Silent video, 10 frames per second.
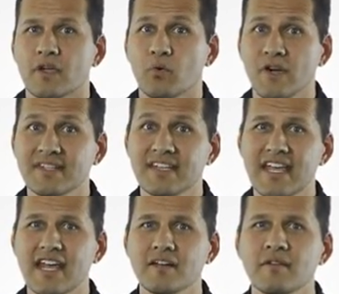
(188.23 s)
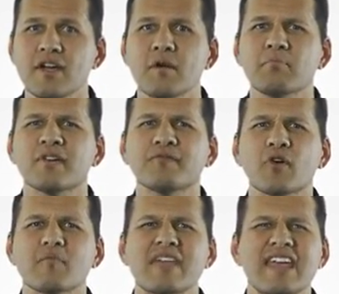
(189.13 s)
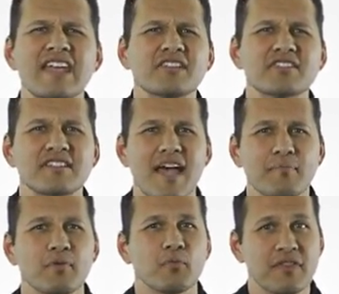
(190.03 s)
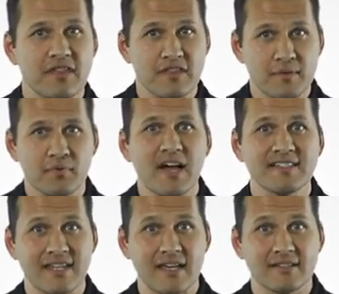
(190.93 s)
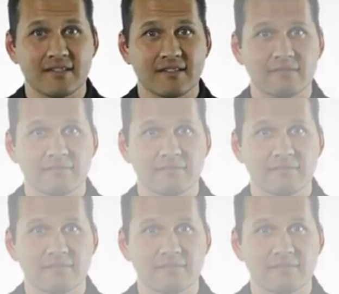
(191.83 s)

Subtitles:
once again, performing each step within the process.